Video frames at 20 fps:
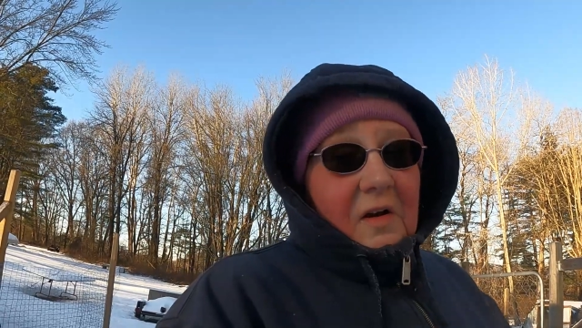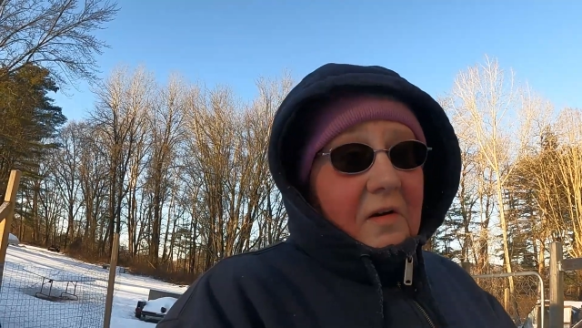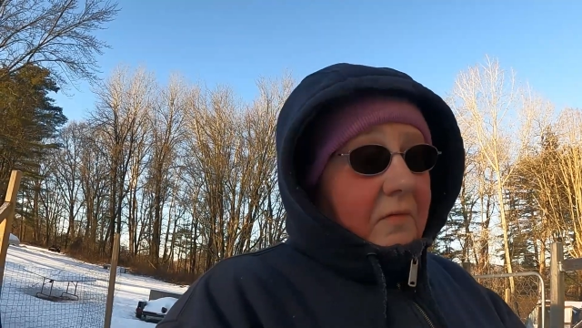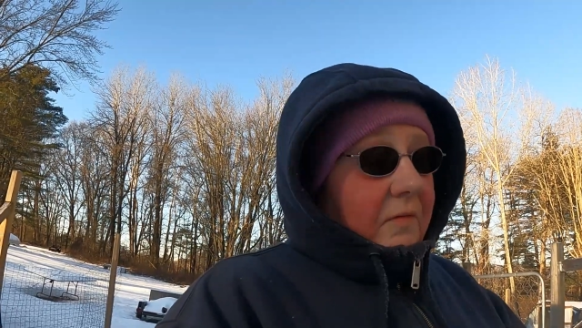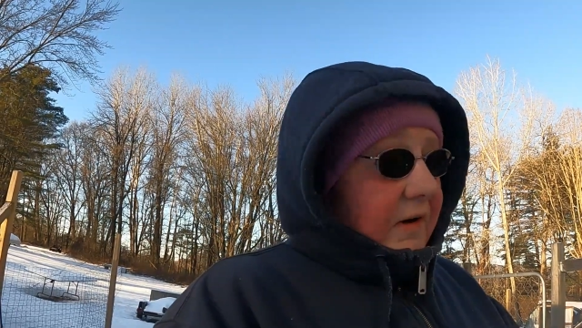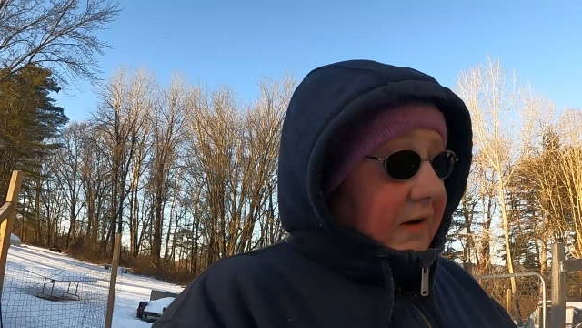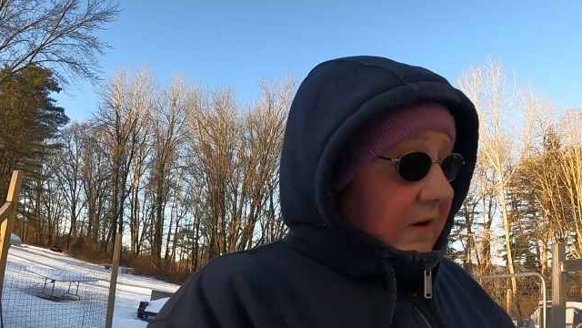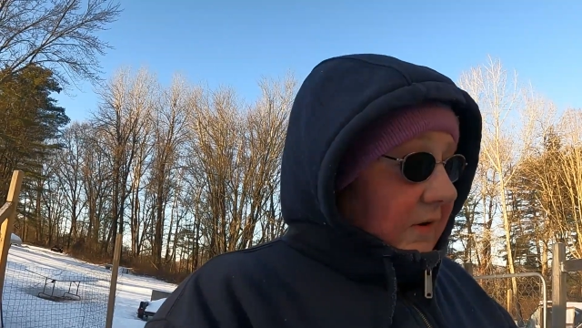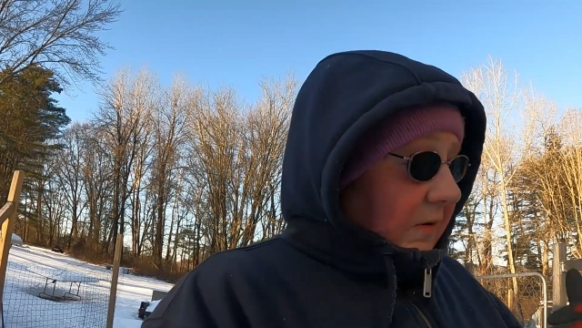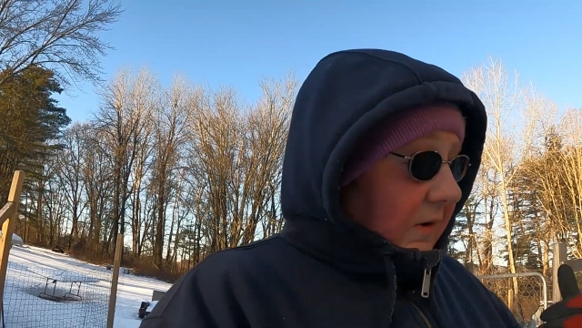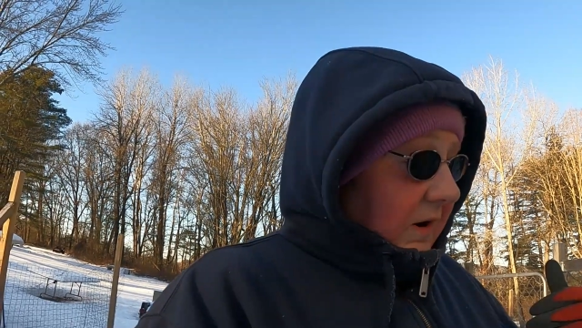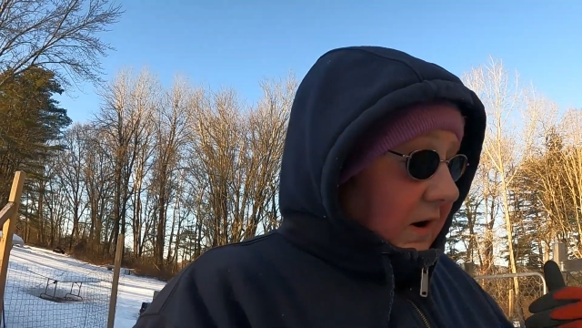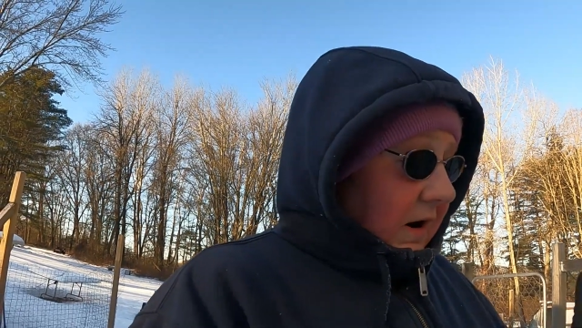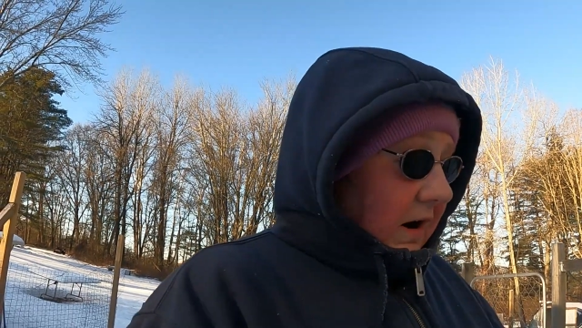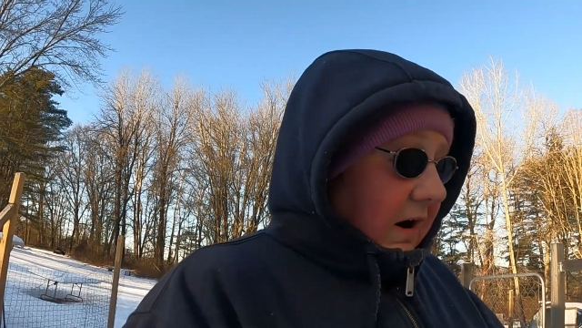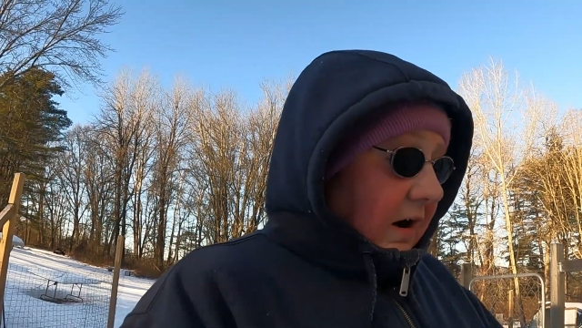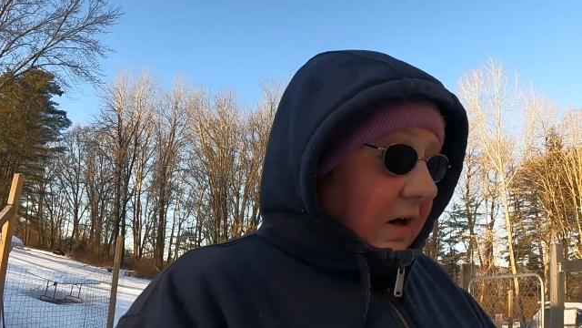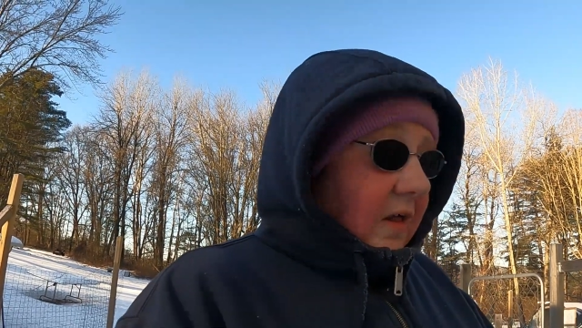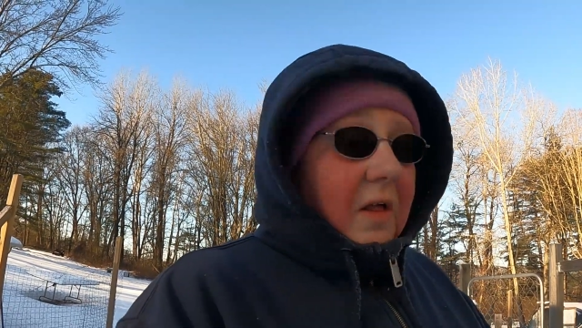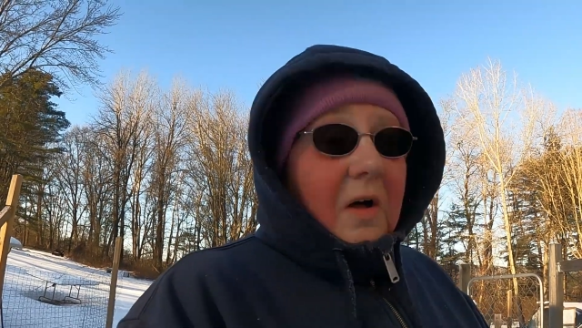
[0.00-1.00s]
redo it
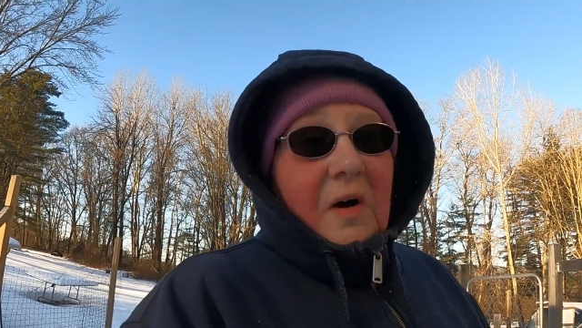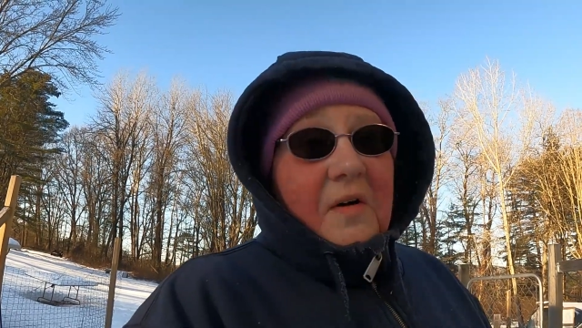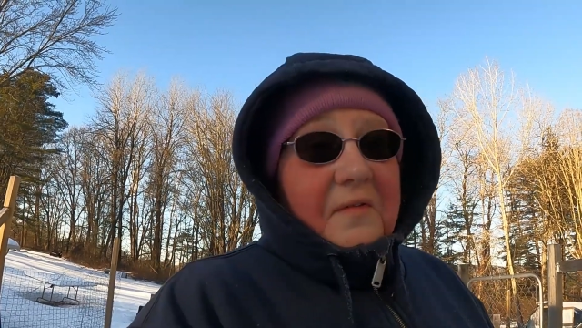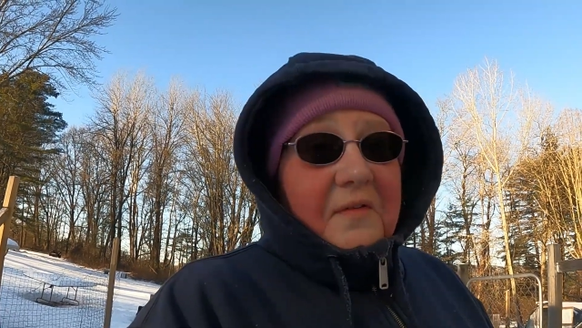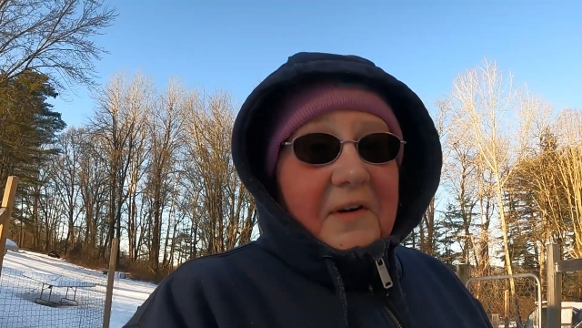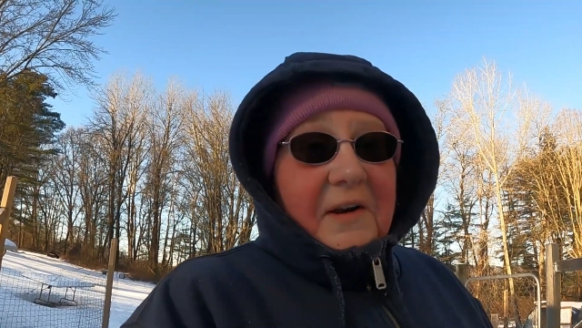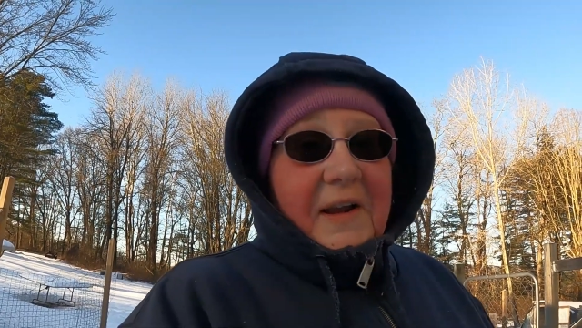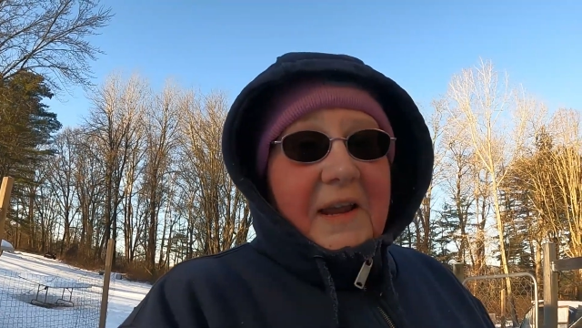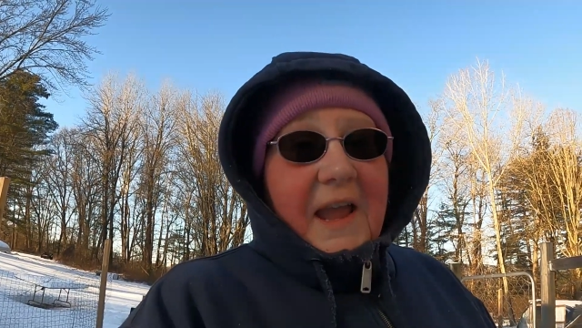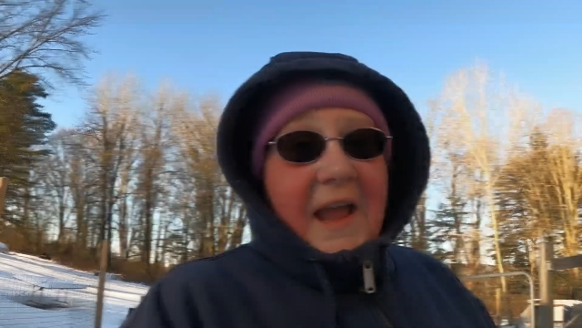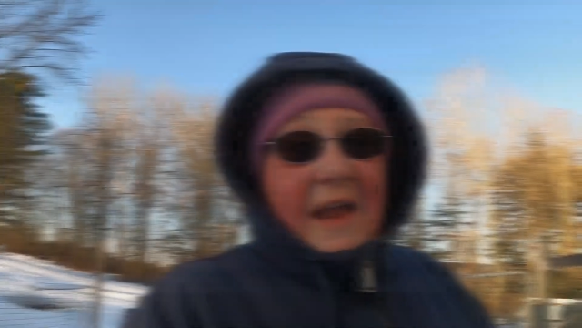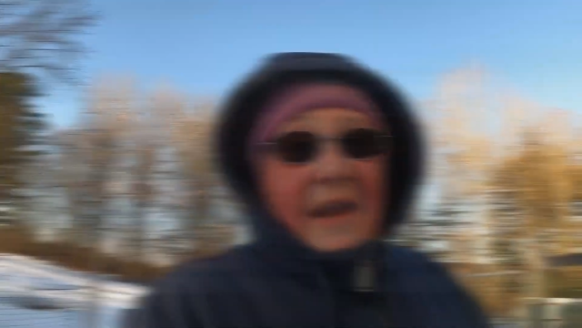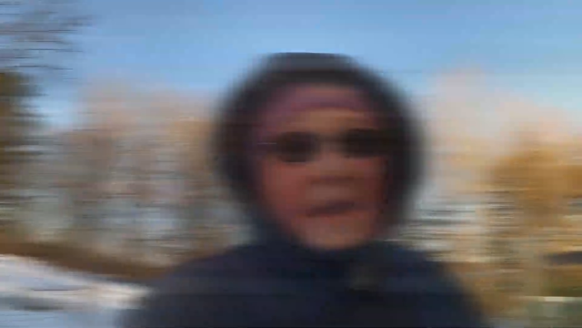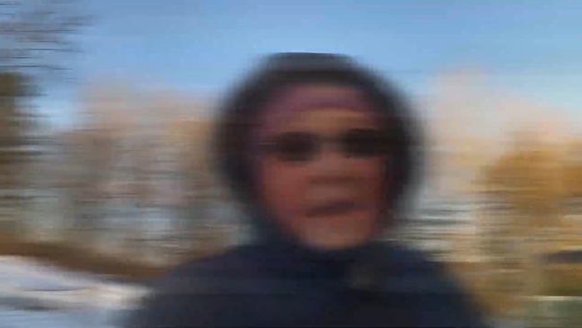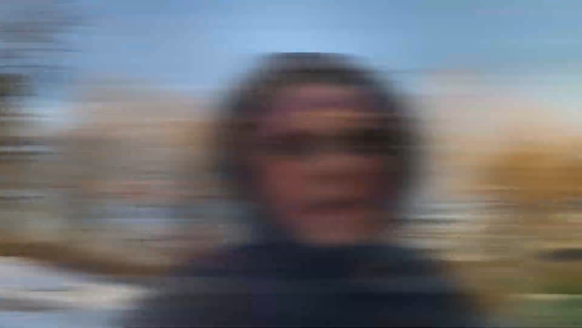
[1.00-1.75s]
all over again.